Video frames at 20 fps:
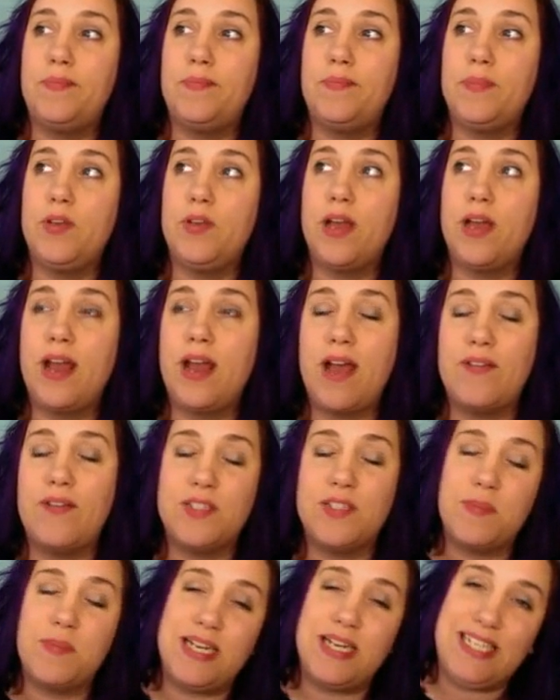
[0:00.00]
kind of have
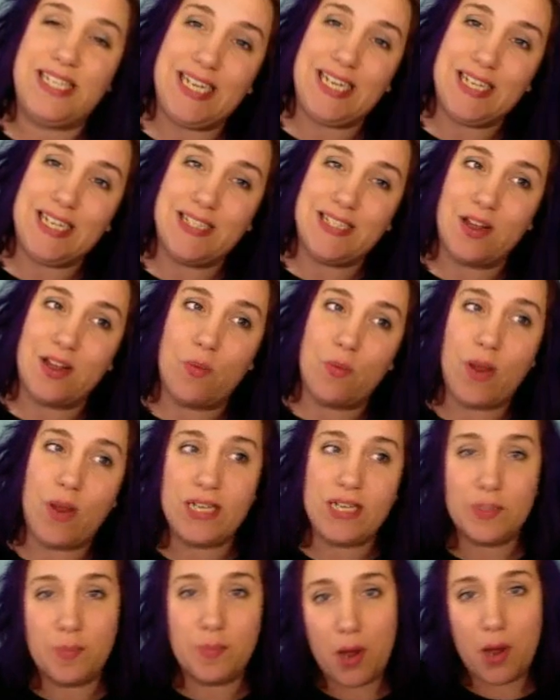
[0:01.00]
some ideas on when
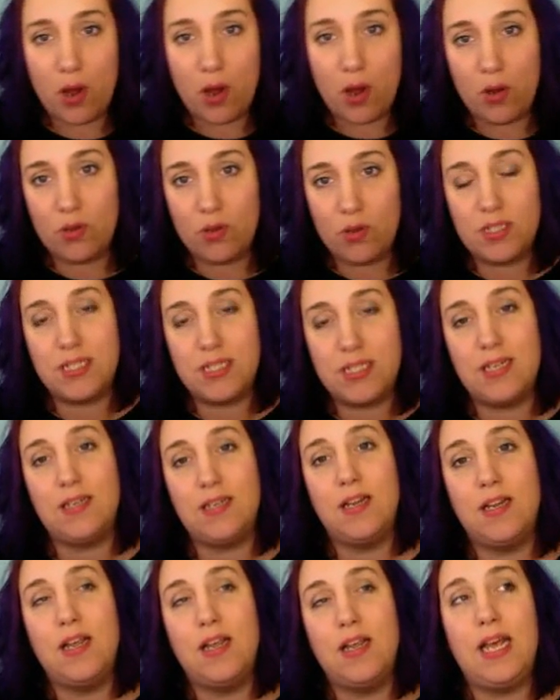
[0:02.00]
to post and
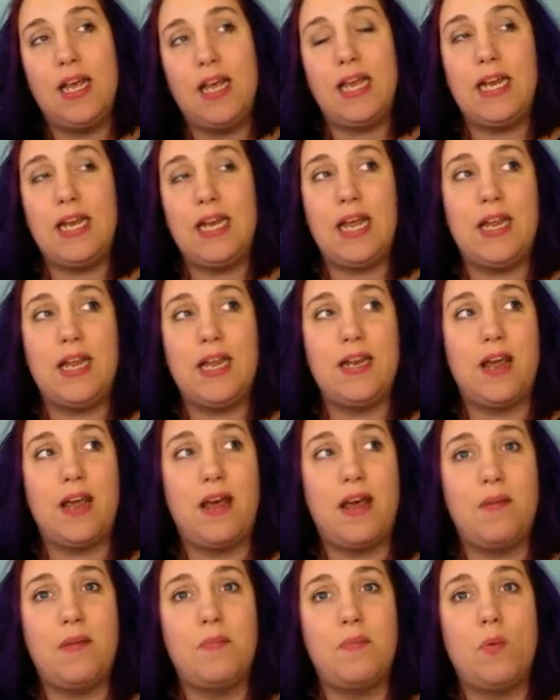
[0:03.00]

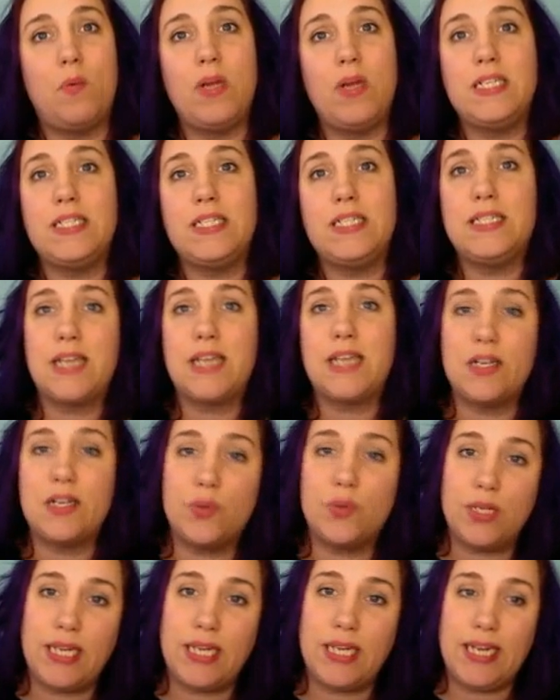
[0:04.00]
when to
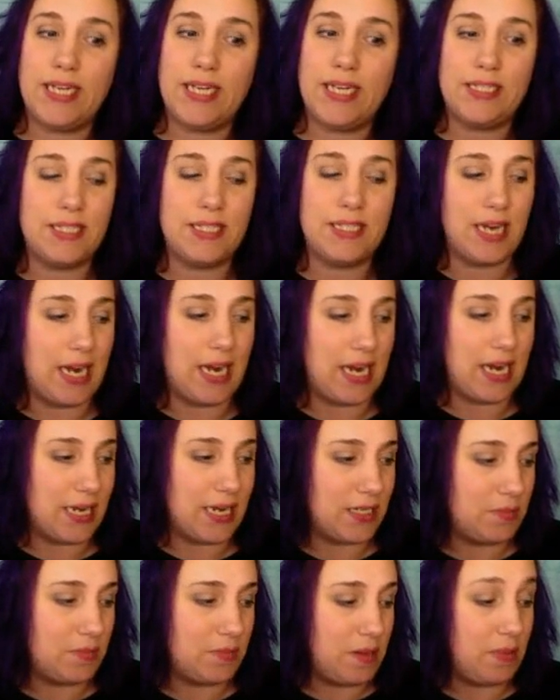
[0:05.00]
schedule it,
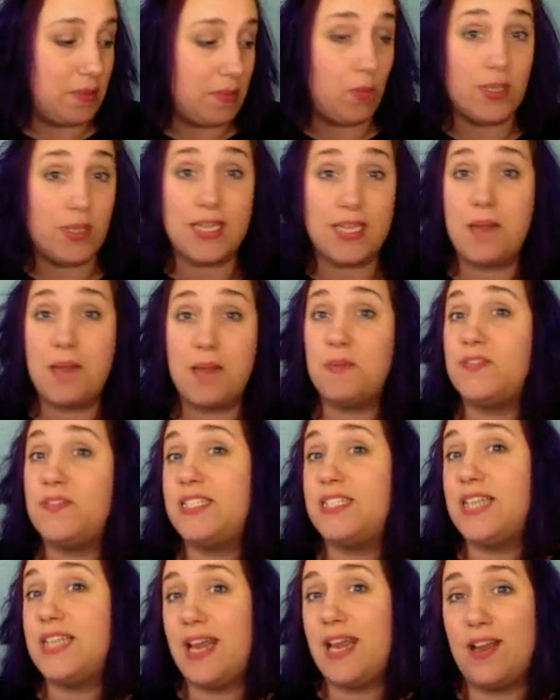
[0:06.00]
and maybe what type of
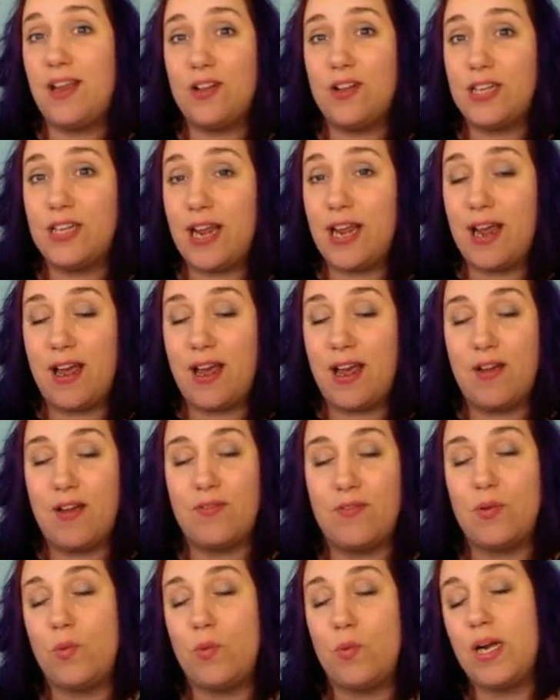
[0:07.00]
sale to have
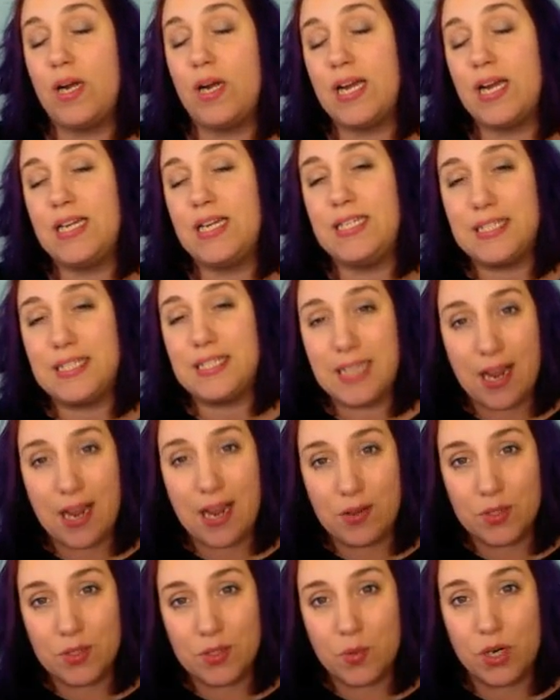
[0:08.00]
or what kind of
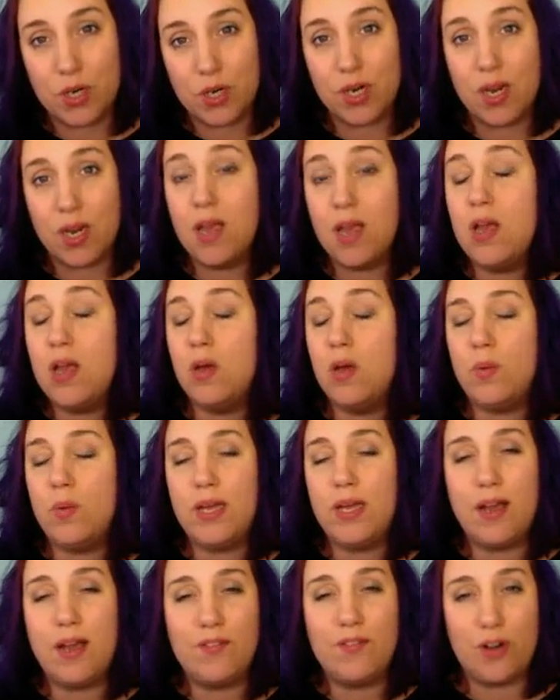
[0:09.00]
discounts work. We
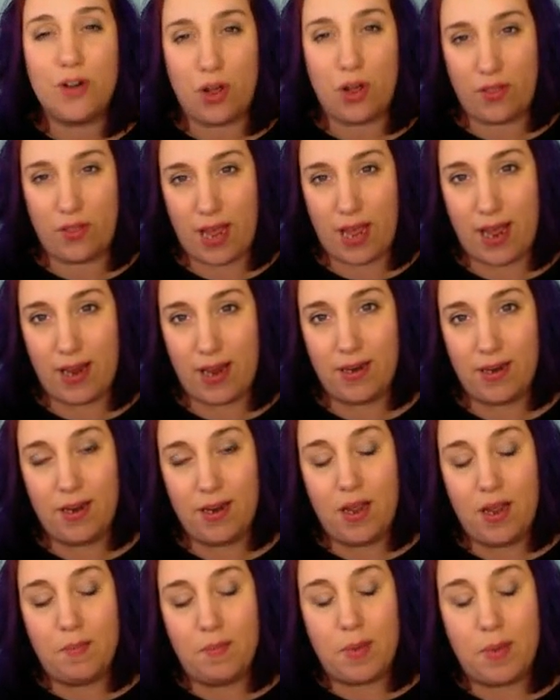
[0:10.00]
covered all that.
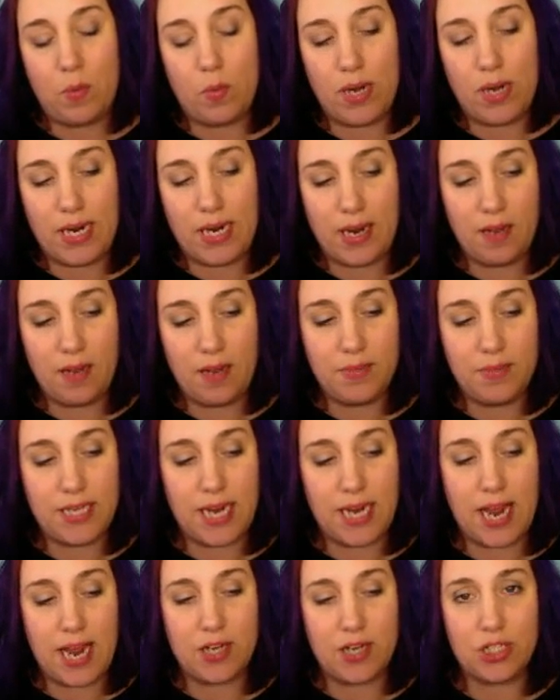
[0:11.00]
But when it comes
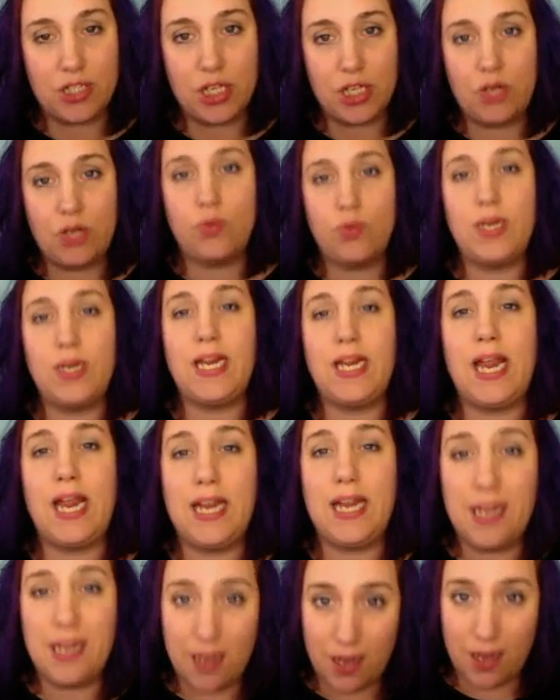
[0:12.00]
to actually
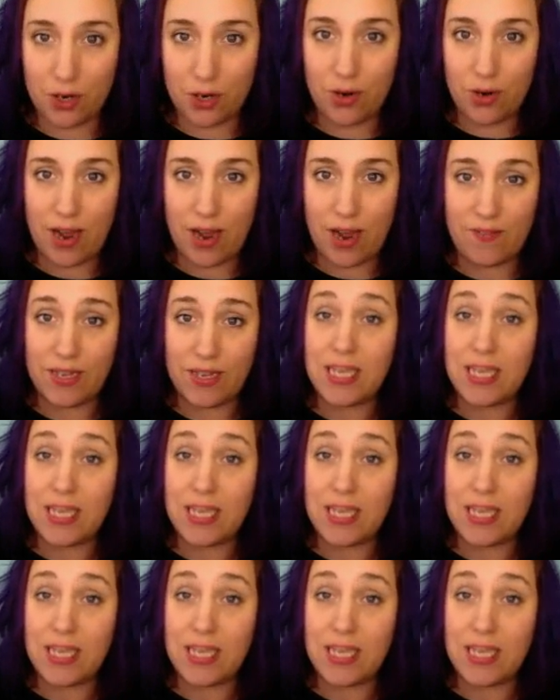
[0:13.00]
creating a graphic,